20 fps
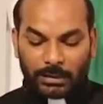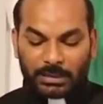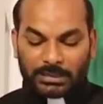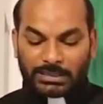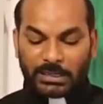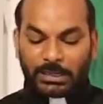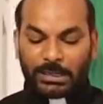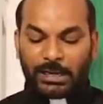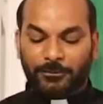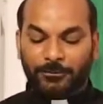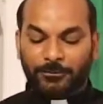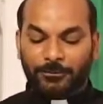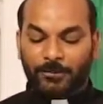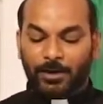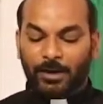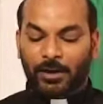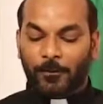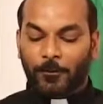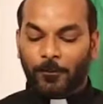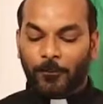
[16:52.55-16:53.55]
is a
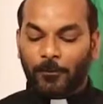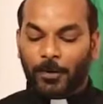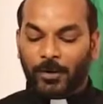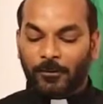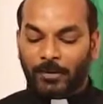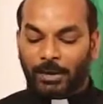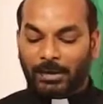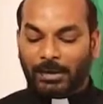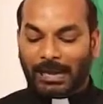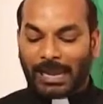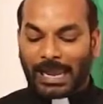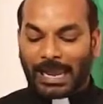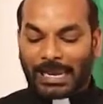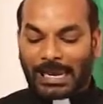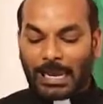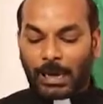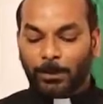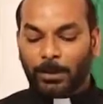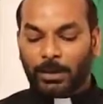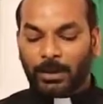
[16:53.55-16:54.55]
gift of power,
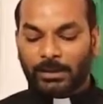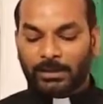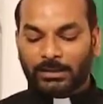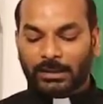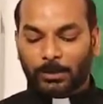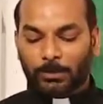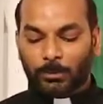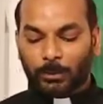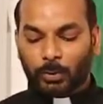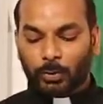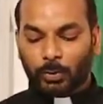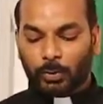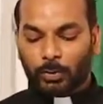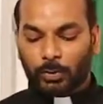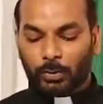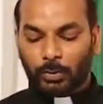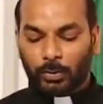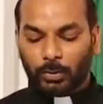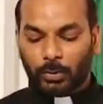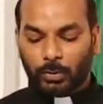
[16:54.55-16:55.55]
enabling them
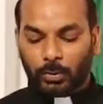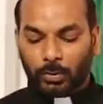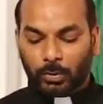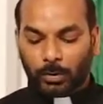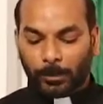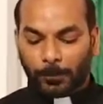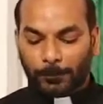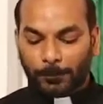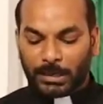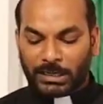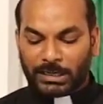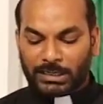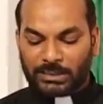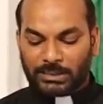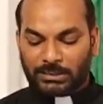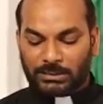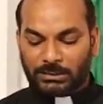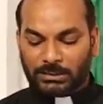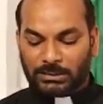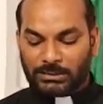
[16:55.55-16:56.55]
to
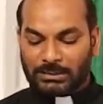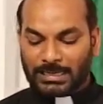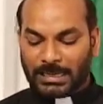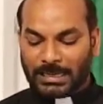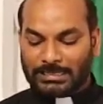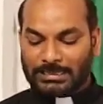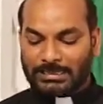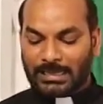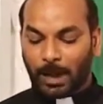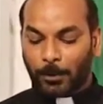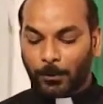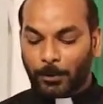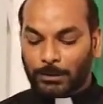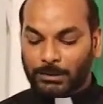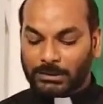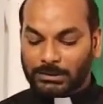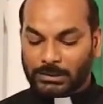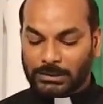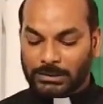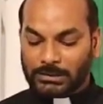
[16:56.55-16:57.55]
minister as
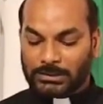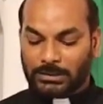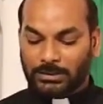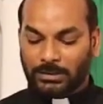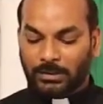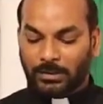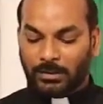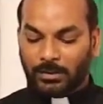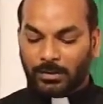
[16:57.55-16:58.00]
apostles,